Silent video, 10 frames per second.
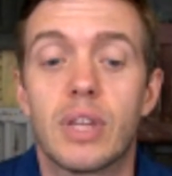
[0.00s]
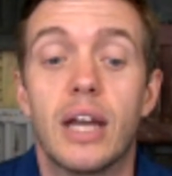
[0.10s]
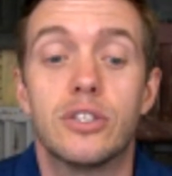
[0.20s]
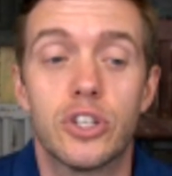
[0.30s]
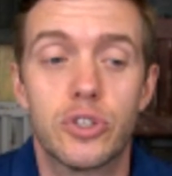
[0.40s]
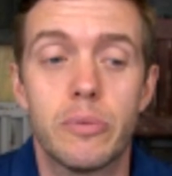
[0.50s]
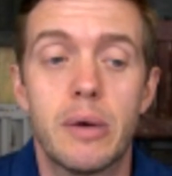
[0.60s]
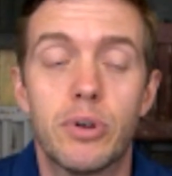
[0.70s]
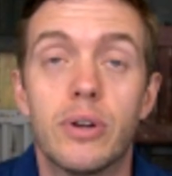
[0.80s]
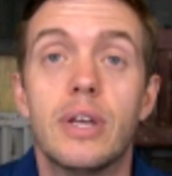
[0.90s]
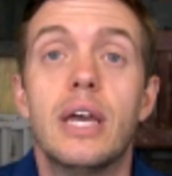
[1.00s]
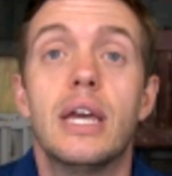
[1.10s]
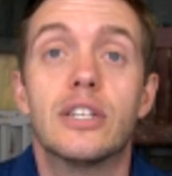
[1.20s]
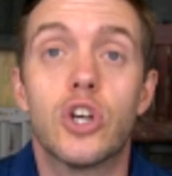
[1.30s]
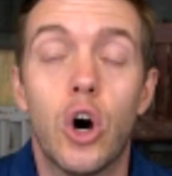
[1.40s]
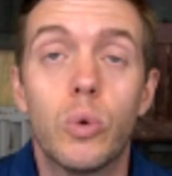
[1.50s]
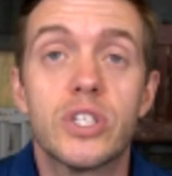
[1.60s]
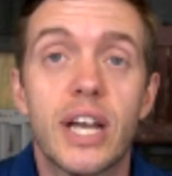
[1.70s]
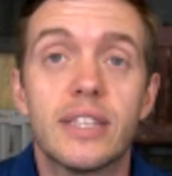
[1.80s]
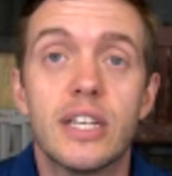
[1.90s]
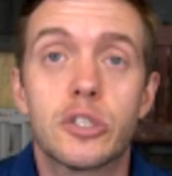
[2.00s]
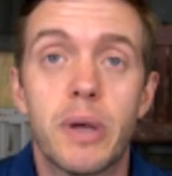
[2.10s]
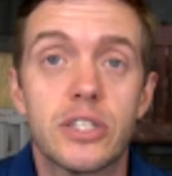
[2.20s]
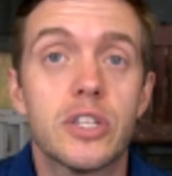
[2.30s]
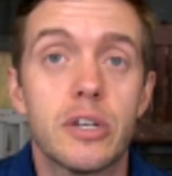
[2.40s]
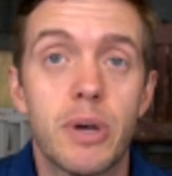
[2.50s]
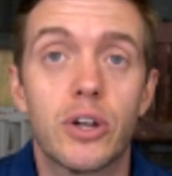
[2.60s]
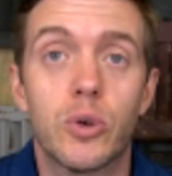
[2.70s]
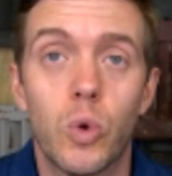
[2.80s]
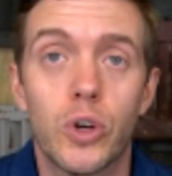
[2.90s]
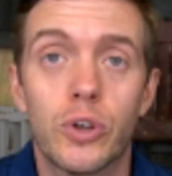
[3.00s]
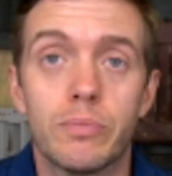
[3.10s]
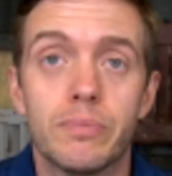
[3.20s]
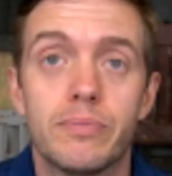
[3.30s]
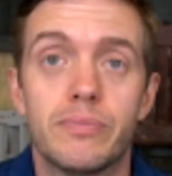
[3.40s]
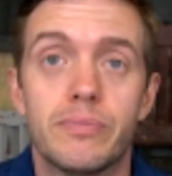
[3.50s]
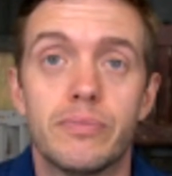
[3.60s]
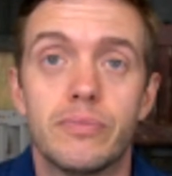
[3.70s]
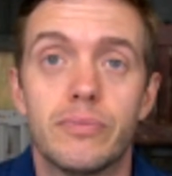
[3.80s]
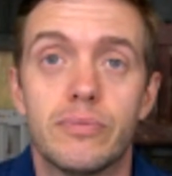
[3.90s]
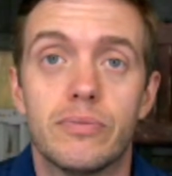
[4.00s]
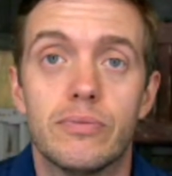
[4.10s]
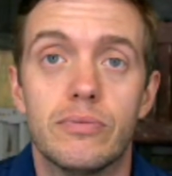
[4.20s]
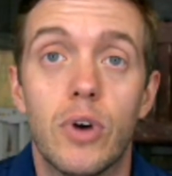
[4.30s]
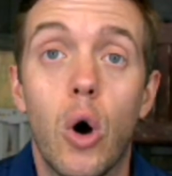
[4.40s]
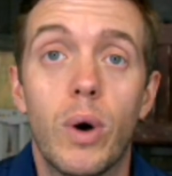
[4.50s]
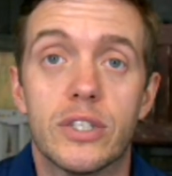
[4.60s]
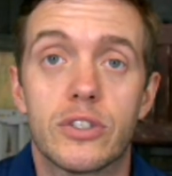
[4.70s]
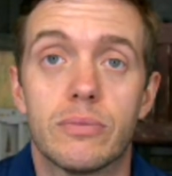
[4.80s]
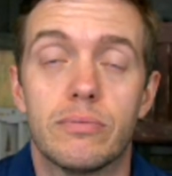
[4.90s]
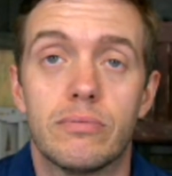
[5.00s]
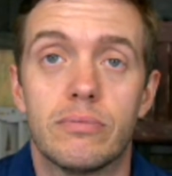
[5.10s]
And just remember, it's always at the expense of the American worker. Always.